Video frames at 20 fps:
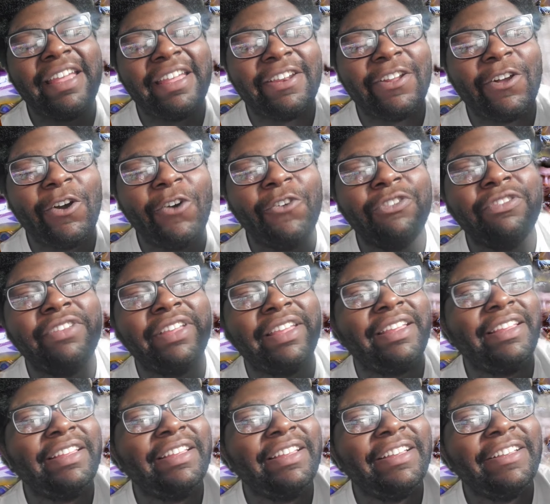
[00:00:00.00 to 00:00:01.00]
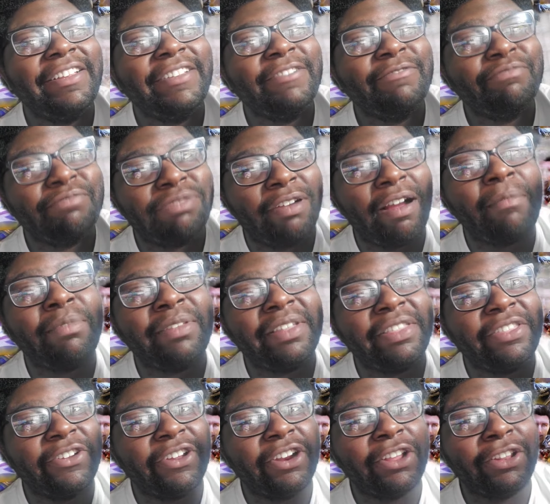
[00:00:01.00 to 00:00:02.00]
And hopefully, probably
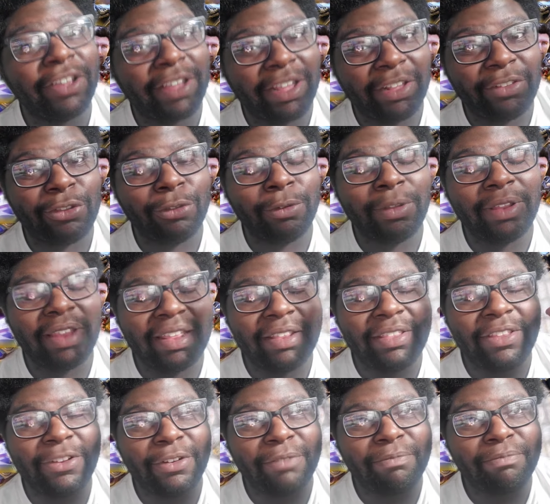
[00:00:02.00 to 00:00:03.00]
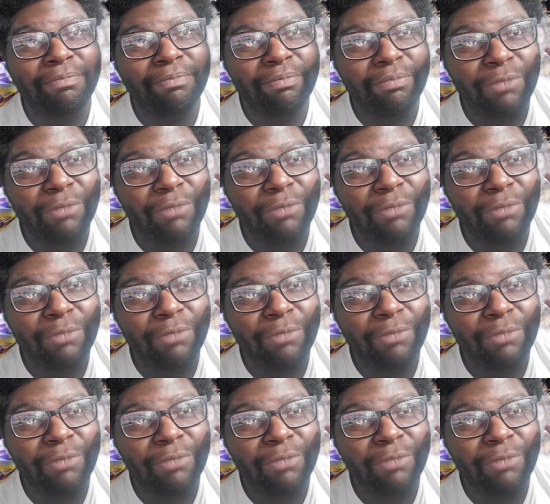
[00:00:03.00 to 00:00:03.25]
they're going to look into it in their